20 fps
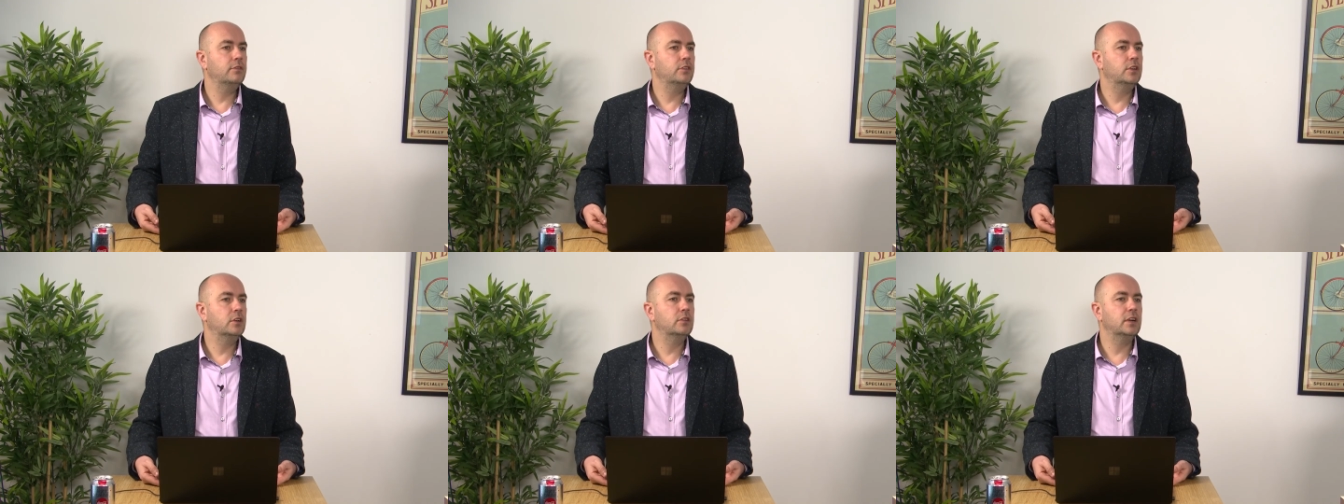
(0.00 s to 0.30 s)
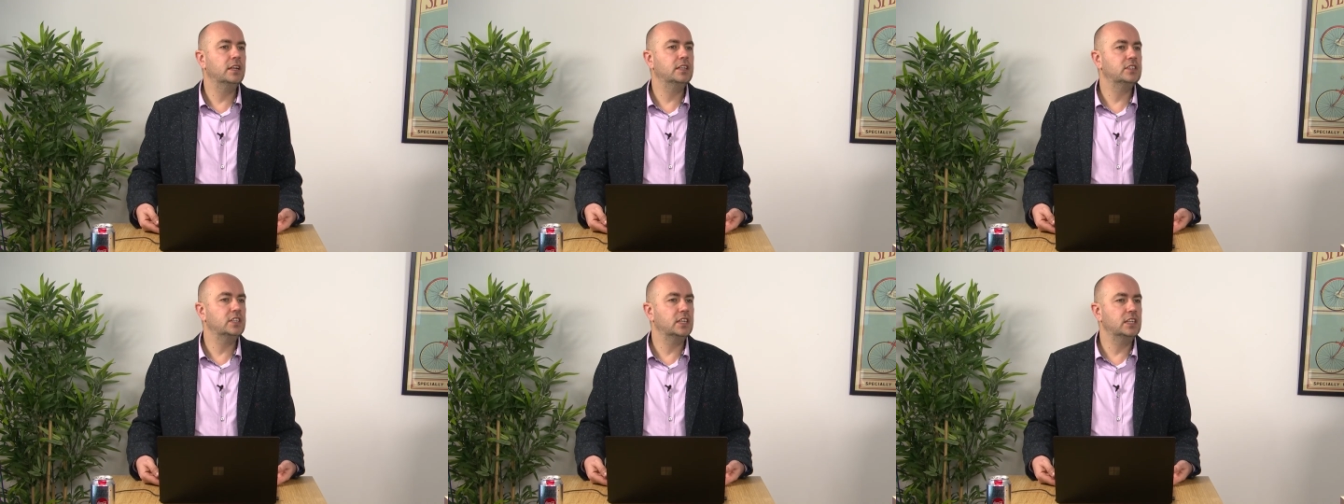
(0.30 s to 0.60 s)
the
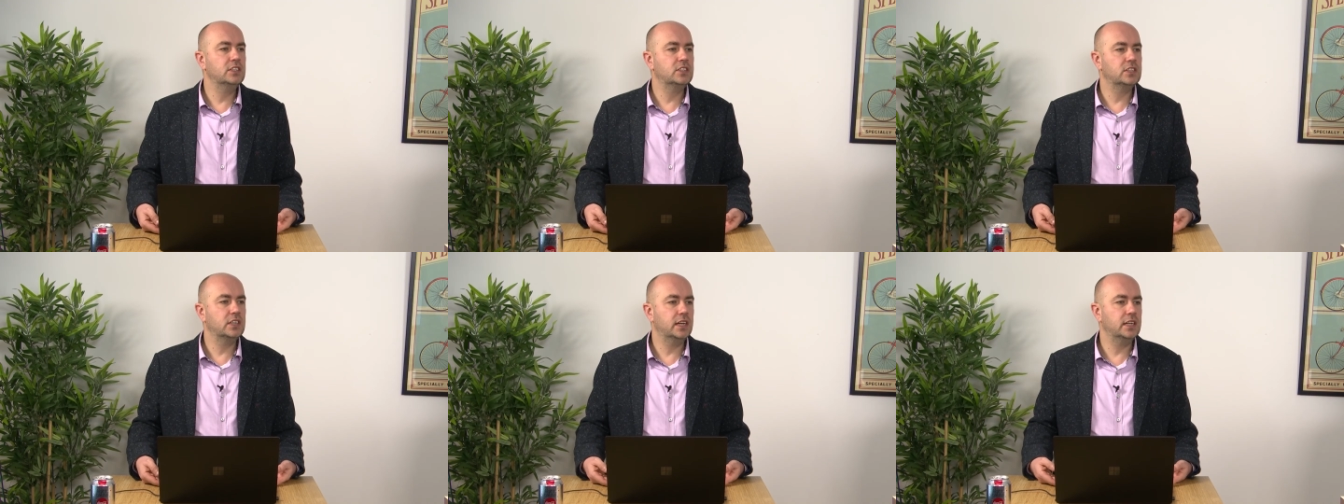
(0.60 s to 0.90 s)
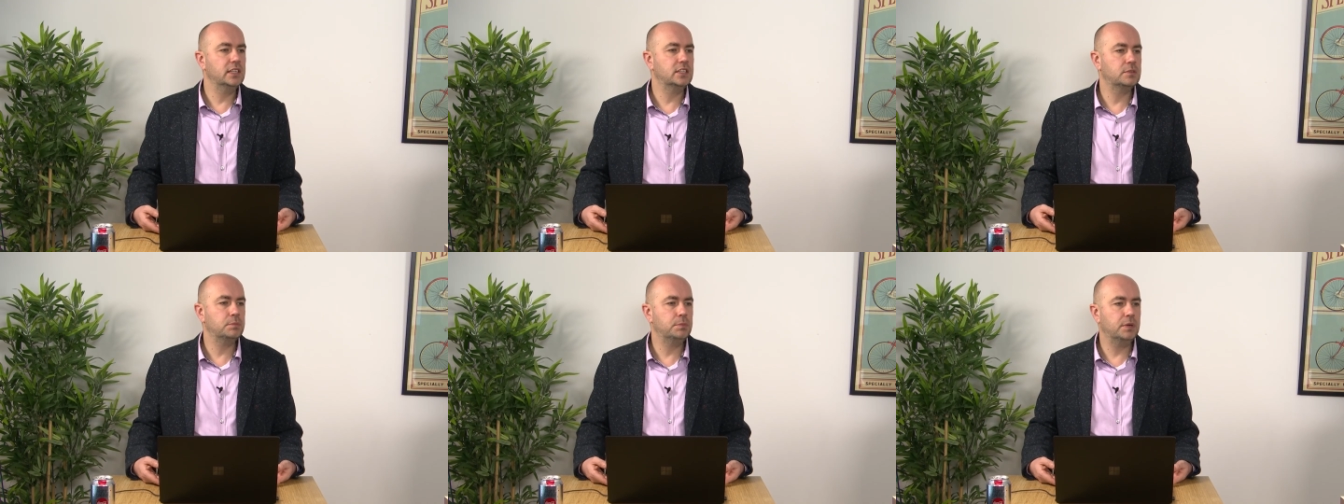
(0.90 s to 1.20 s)
greatest
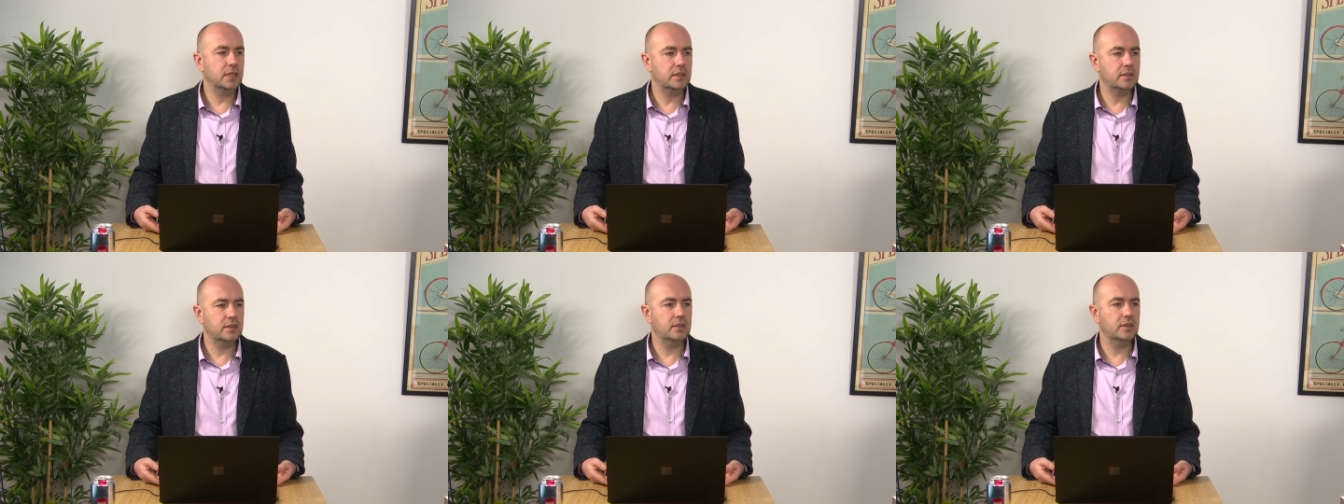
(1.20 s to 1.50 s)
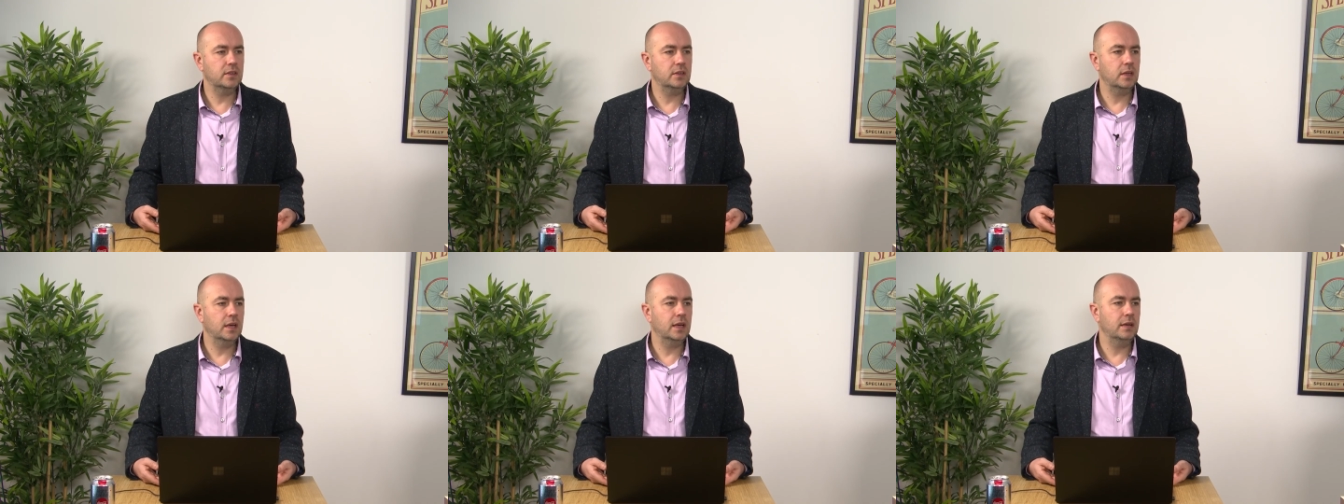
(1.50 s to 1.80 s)
insights, but
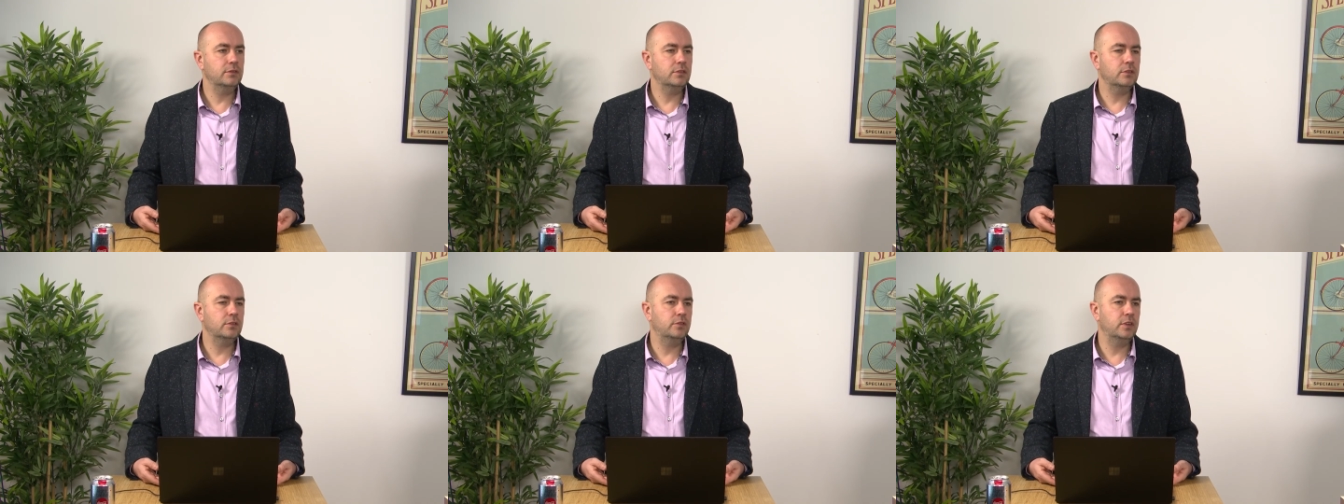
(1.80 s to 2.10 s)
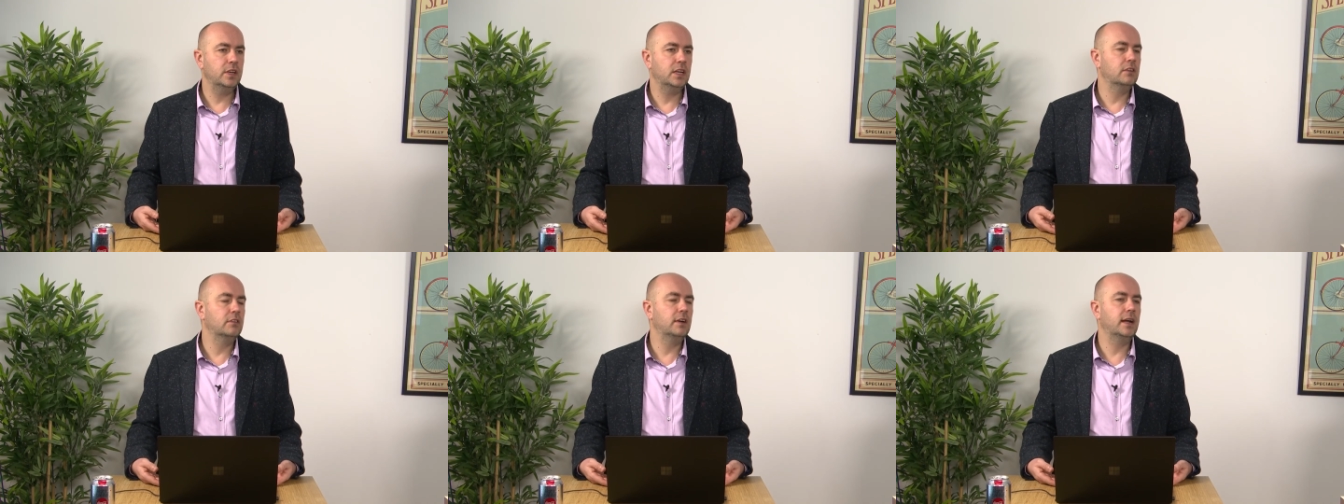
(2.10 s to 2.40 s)
you have to
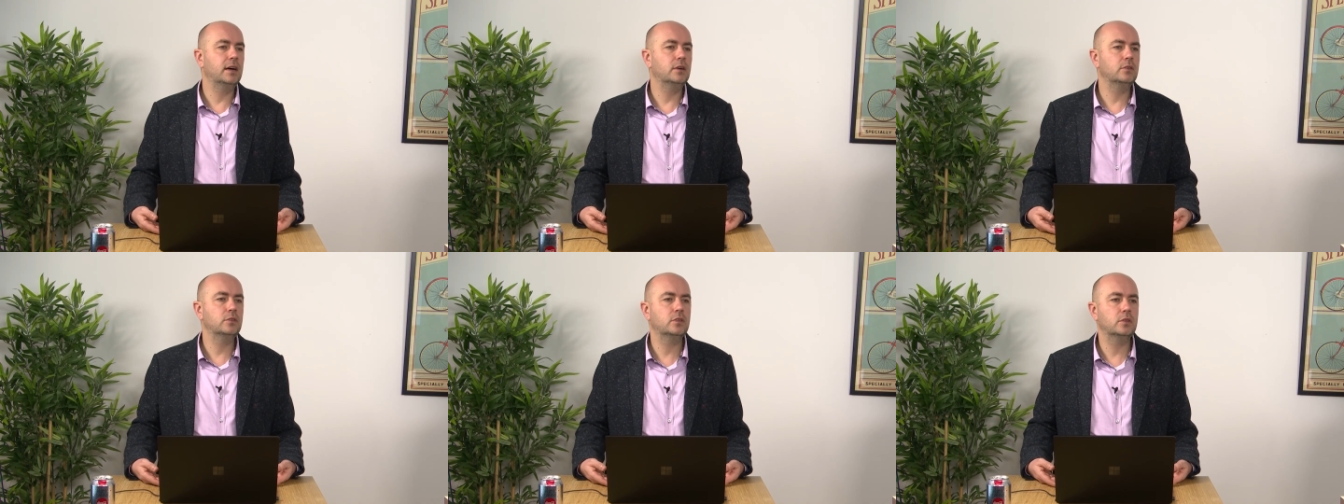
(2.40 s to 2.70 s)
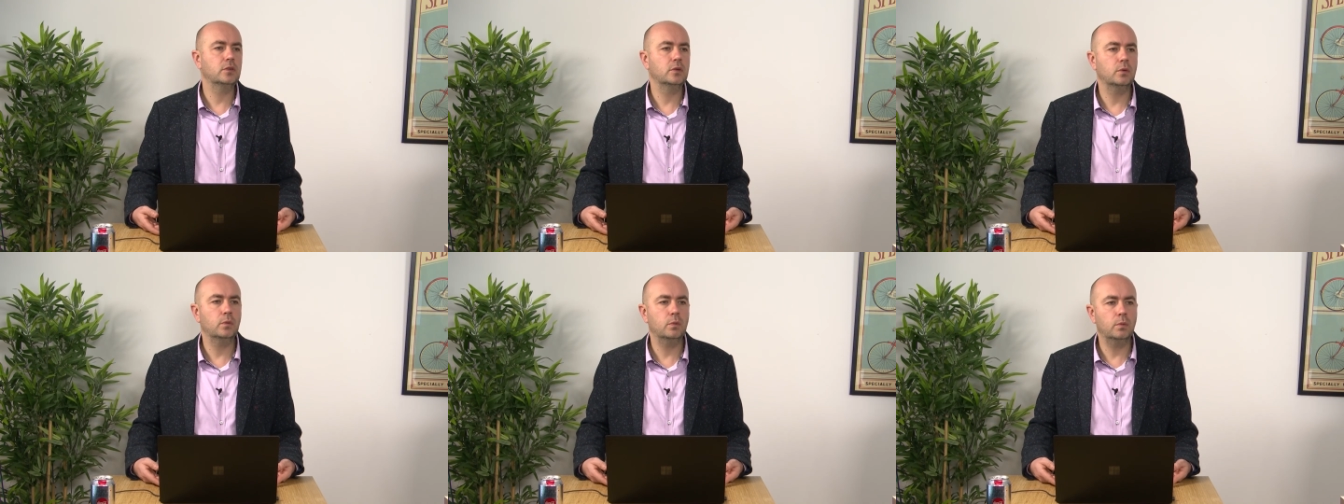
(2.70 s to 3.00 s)
figure out
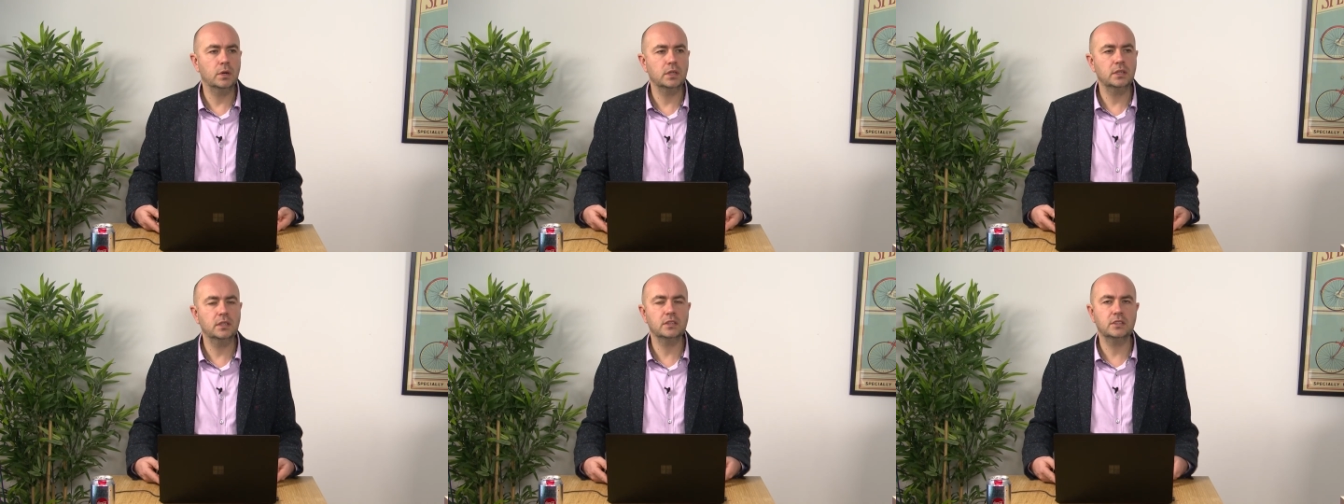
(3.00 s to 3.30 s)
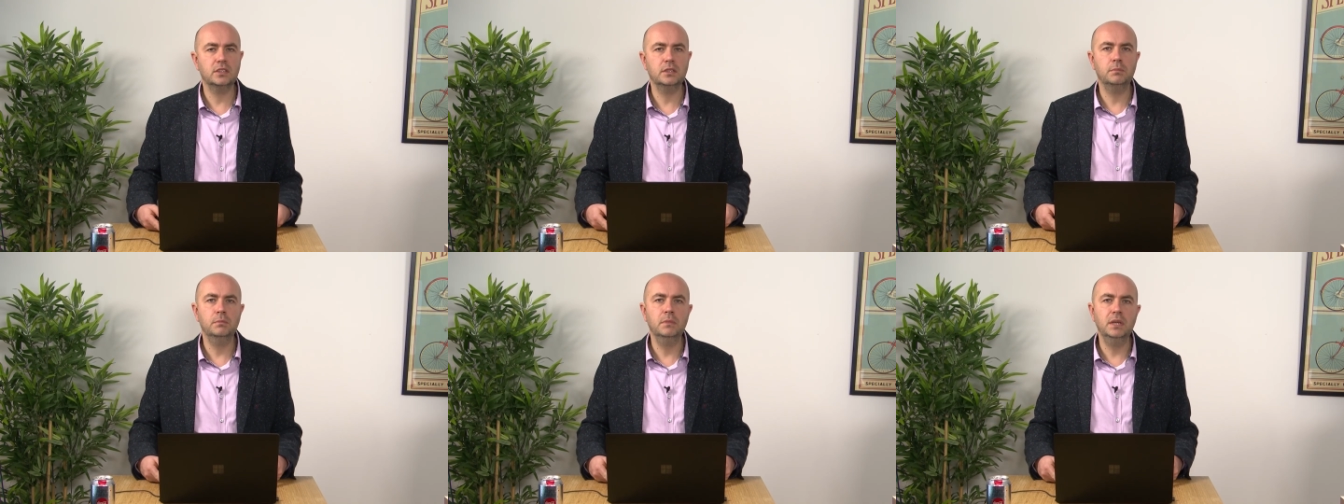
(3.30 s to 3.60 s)
what does
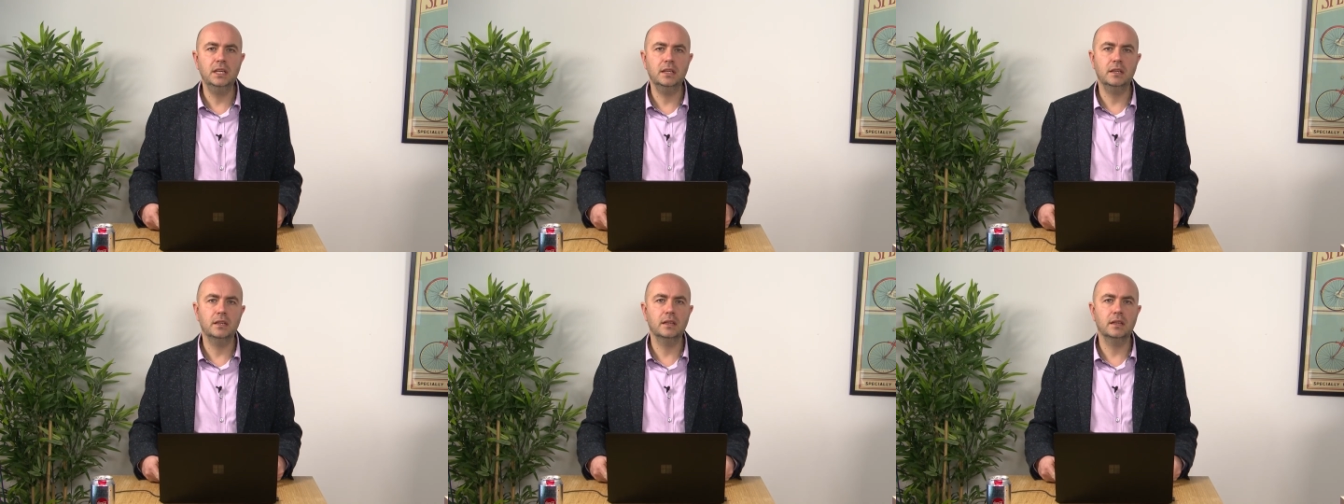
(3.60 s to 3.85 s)
it mean.